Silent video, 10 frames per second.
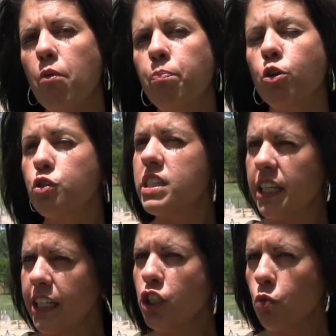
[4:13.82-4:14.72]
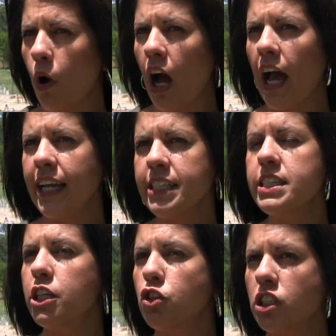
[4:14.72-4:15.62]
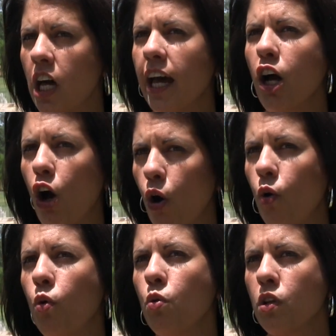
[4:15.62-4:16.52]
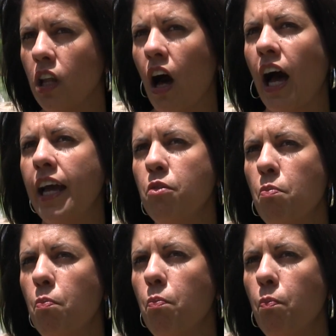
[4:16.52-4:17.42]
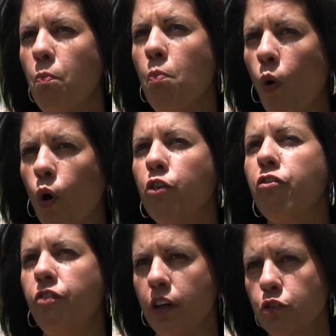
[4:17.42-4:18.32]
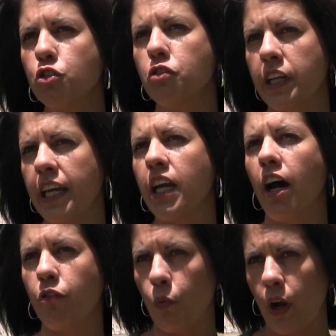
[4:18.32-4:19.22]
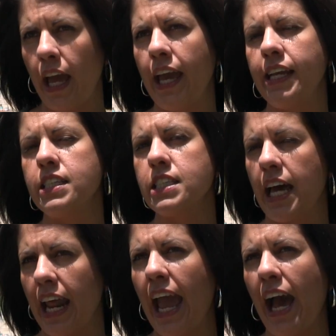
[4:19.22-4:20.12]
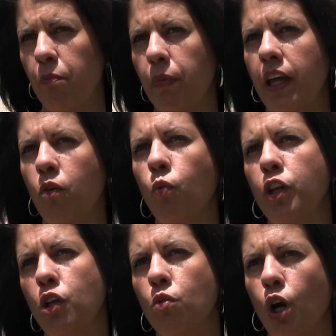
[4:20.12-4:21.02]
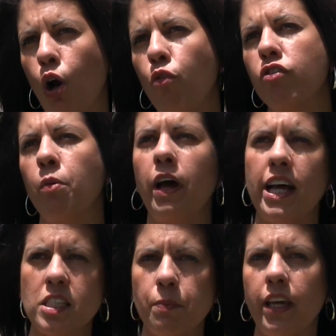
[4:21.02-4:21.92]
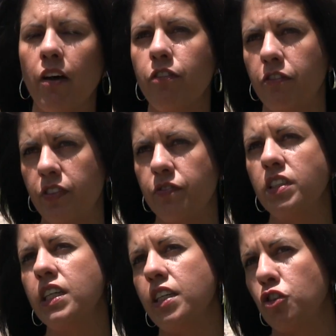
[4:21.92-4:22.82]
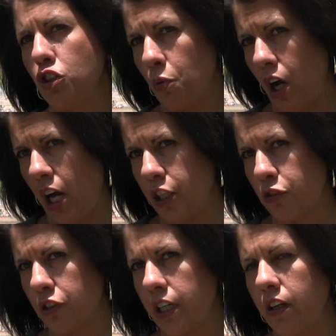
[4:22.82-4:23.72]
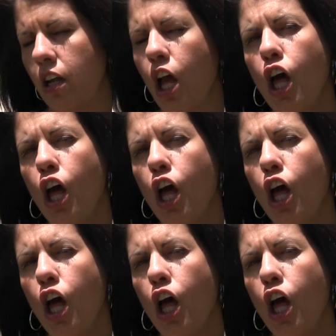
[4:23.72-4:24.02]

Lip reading: percentage-wise, there's not a whole lot more filtering of rays that happen when you go from a SPF of 15 to 100.